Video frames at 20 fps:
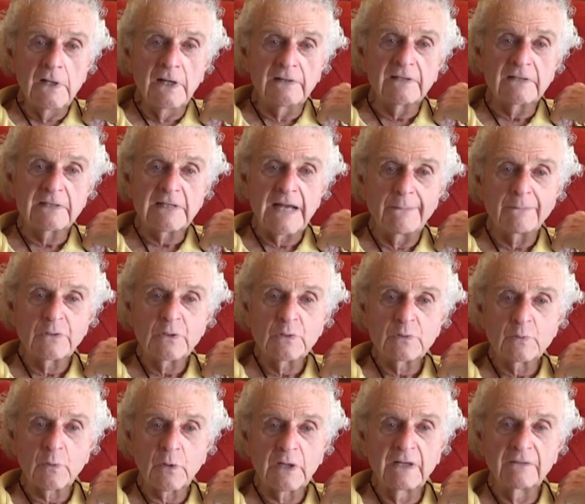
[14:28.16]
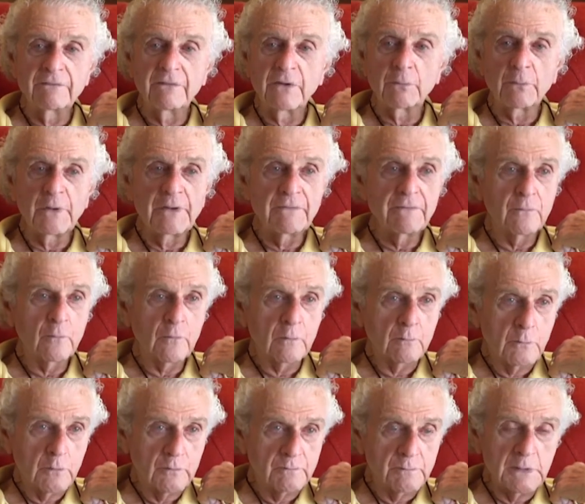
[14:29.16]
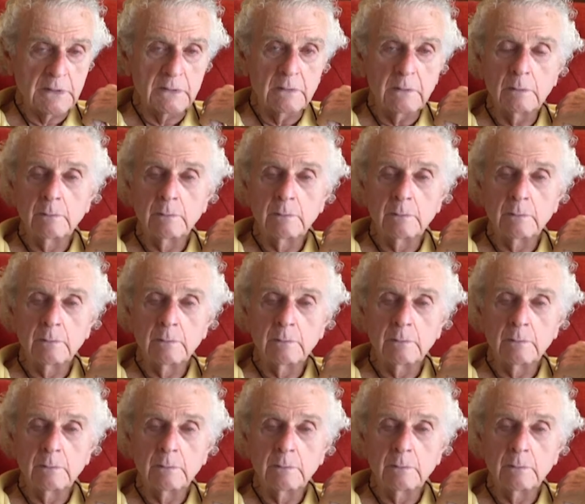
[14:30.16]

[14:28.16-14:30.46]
the time, she was working for the Reform movement.